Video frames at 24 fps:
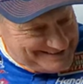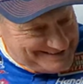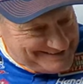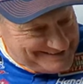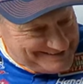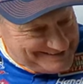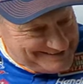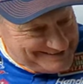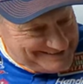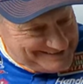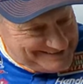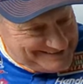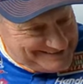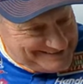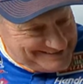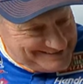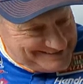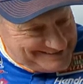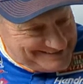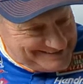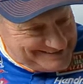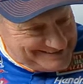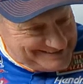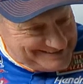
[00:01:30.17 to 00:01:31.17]

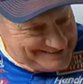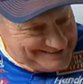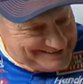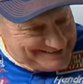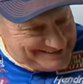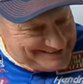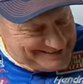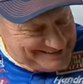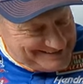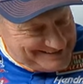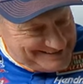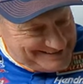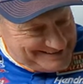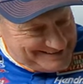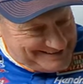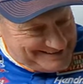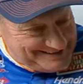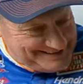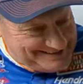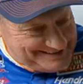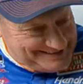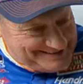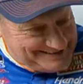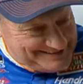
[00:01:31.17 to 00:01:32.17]

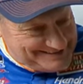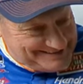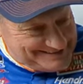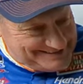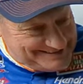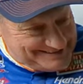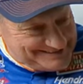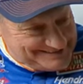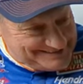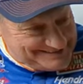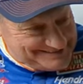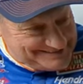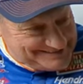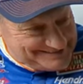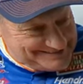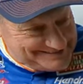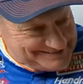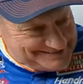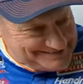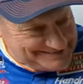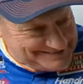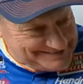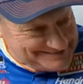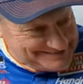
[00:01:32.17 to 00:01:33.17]

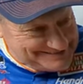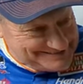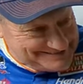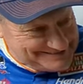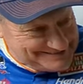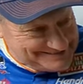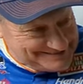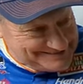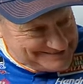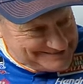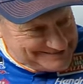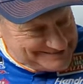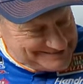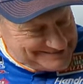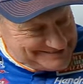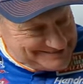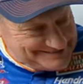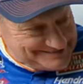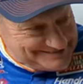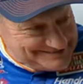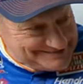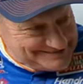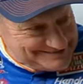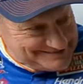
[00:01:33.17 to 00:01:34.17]

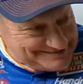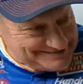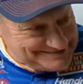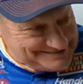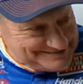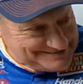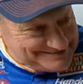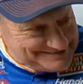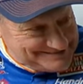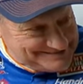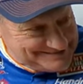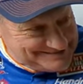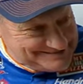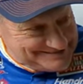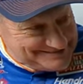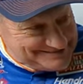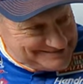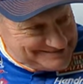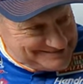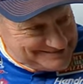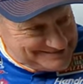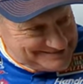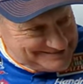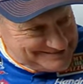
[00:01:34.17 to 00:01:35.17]

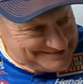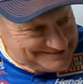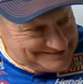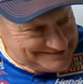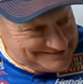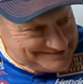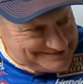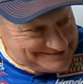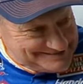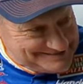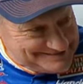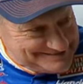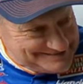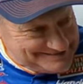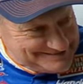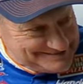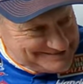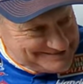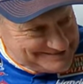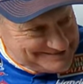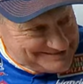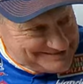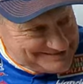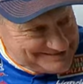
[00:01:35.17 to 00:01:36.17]

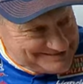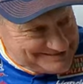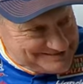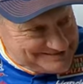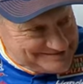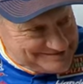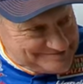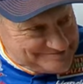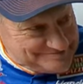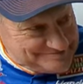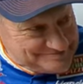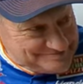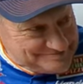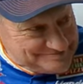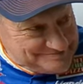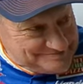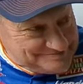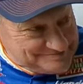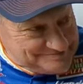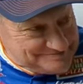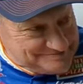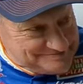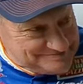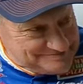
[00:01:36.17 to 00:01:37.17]

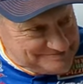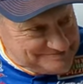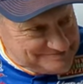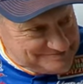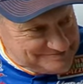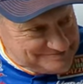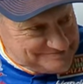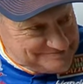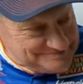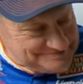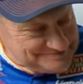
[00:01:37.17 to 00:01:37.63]
This person isn't speaking.